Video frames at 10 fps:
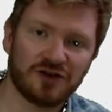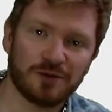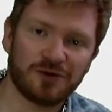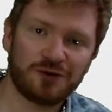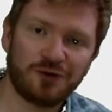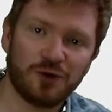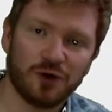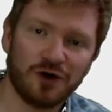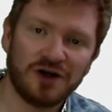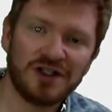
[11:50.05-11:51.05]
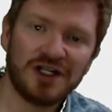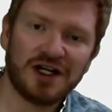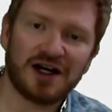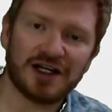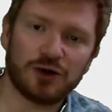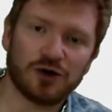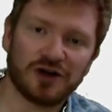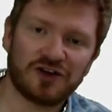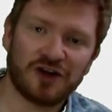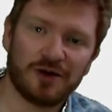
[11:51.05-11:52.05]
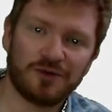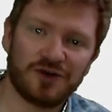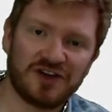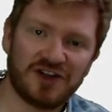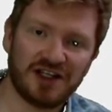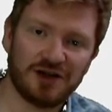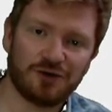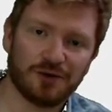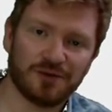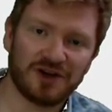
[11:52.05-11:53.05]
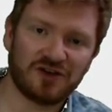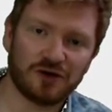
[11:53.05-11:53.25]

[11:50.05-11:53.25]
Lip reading: So before, I got a term for t from this